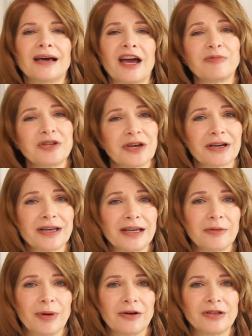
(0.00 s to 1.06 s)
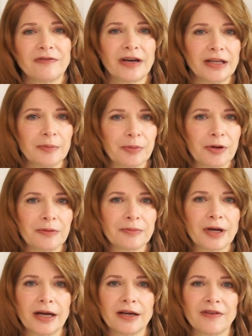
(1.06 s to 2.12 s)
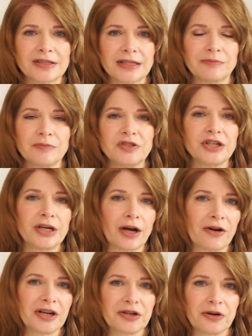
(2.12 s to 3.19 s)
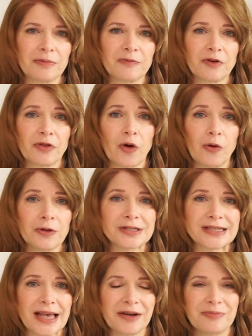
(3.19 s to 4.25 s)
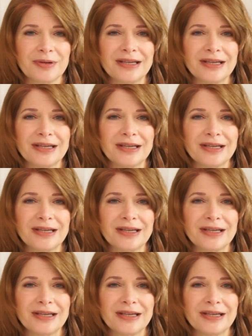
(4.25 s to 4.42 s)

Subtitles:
I've been talking about developer kind of as a generic term for the whole set,